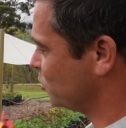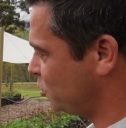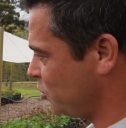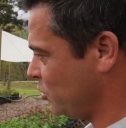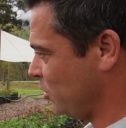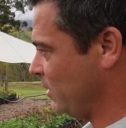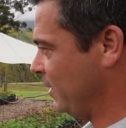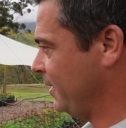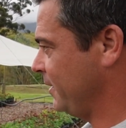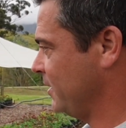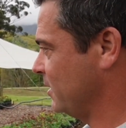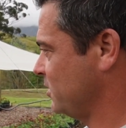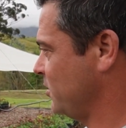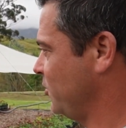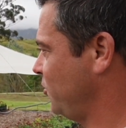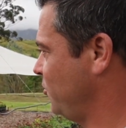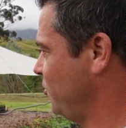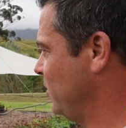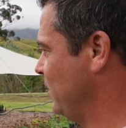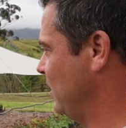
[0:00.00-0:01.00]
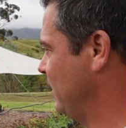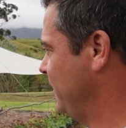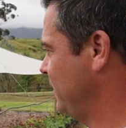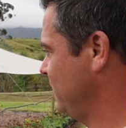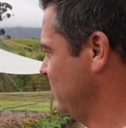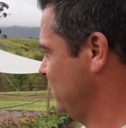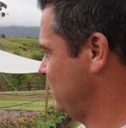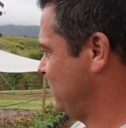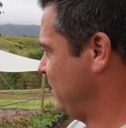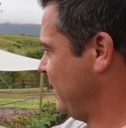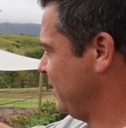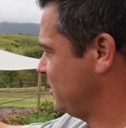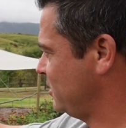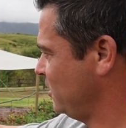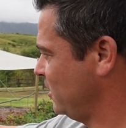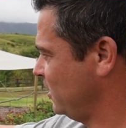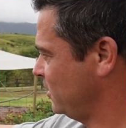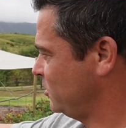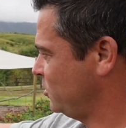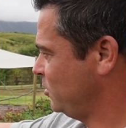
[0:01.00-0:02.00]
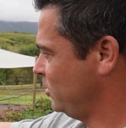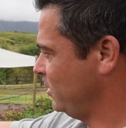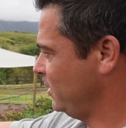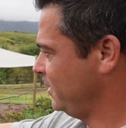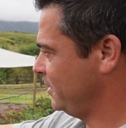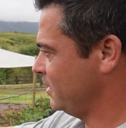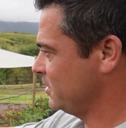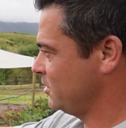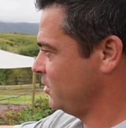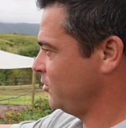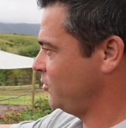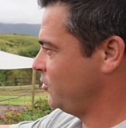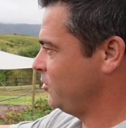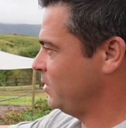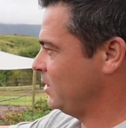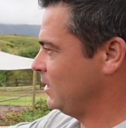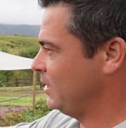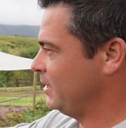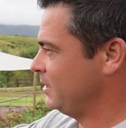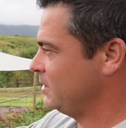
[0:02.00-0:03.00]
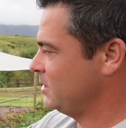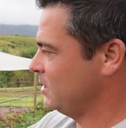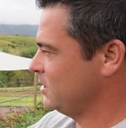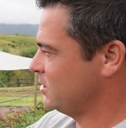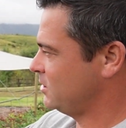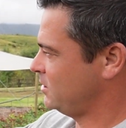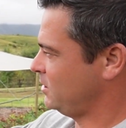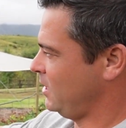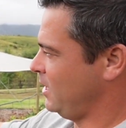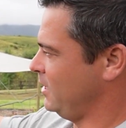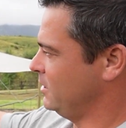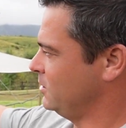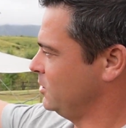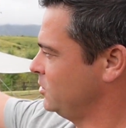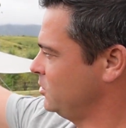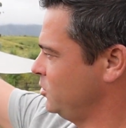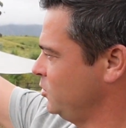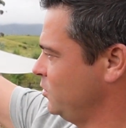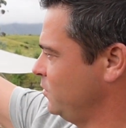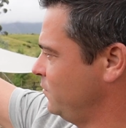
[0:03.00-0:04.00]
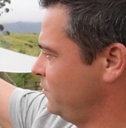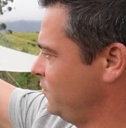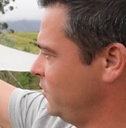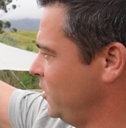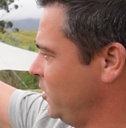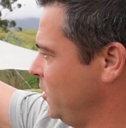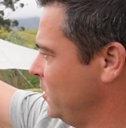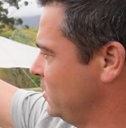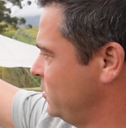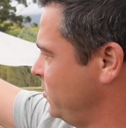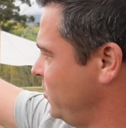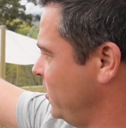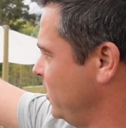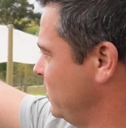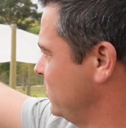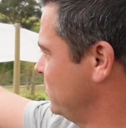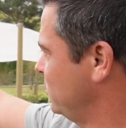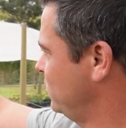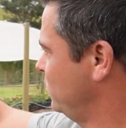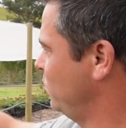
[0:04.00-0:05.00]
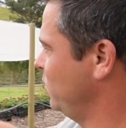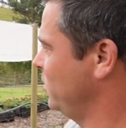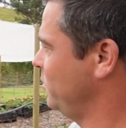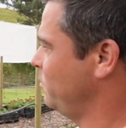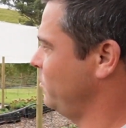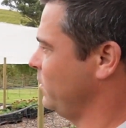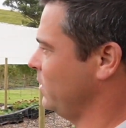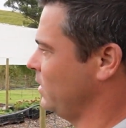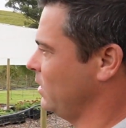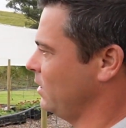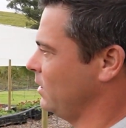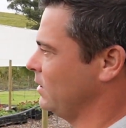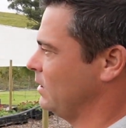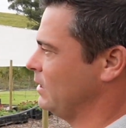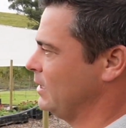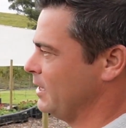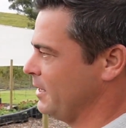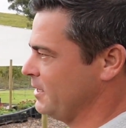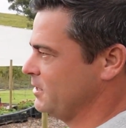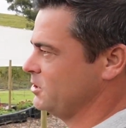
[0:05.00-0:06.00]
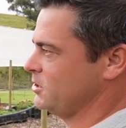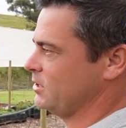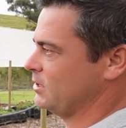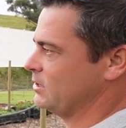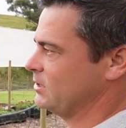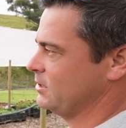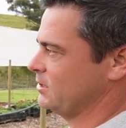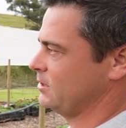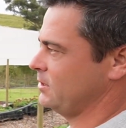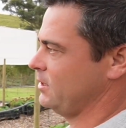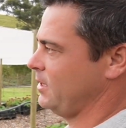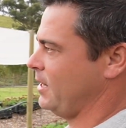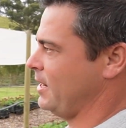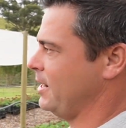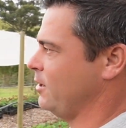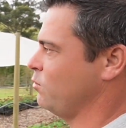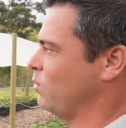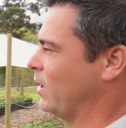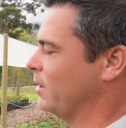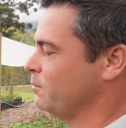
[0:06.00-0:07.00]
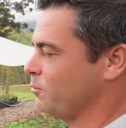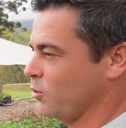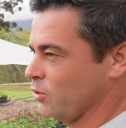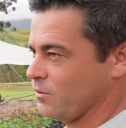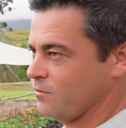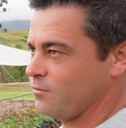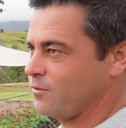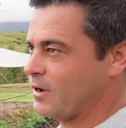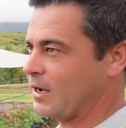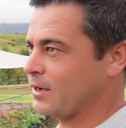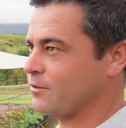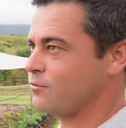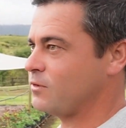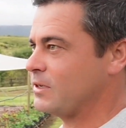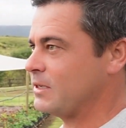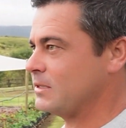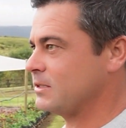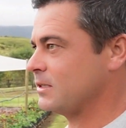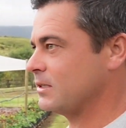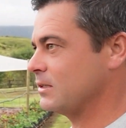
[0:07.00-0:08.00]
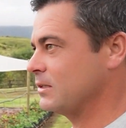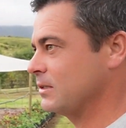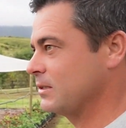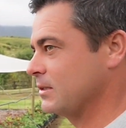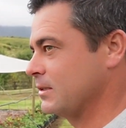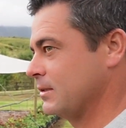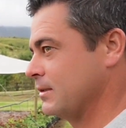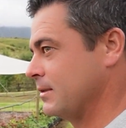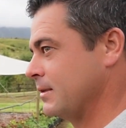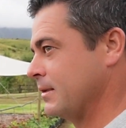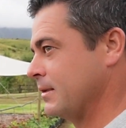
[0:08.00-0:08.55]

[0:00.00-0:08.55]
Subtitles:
2 liters and 3 liters. That side 2 liters and 3 liters, and the two furthest rows would be liters and 1.5 liters.